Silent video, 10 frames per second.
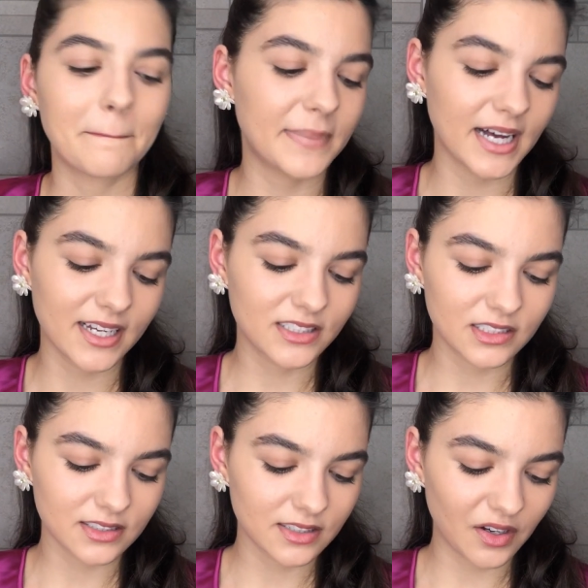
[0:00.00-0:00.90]

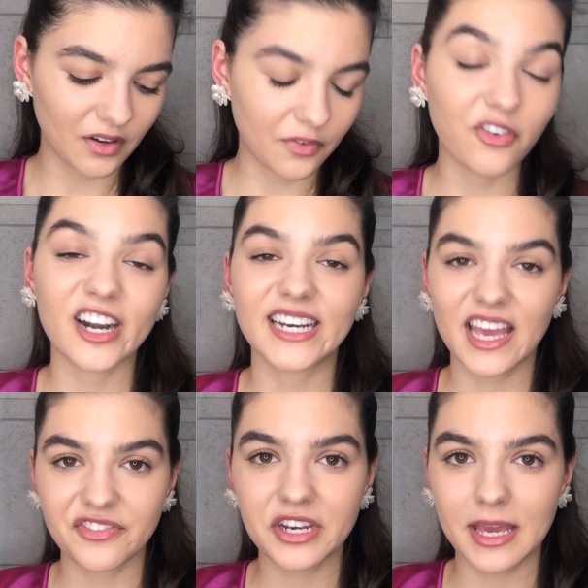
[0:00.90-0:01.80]
But for an
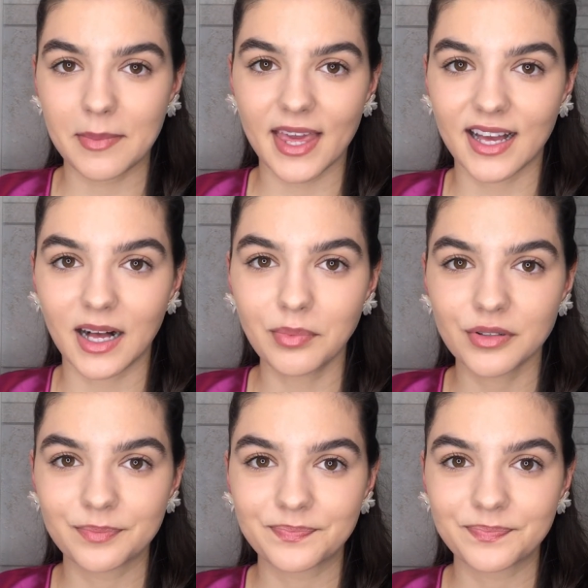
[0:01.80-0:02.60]
everyday makeup,